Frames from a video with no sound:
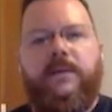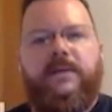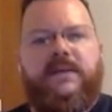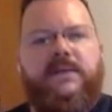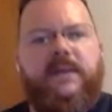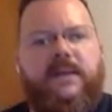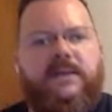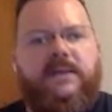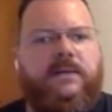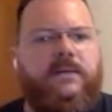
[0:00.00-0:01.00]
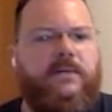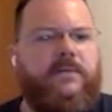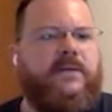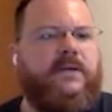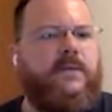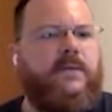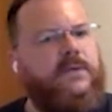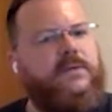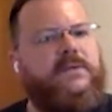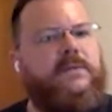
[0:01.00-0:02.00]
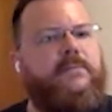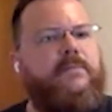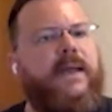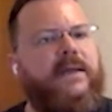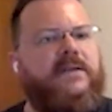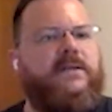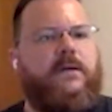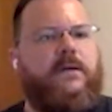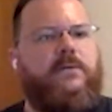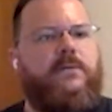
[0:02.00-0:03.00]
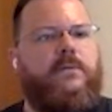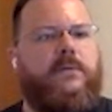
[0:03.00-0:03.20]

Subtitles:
The technique the runtime uses to manage the Go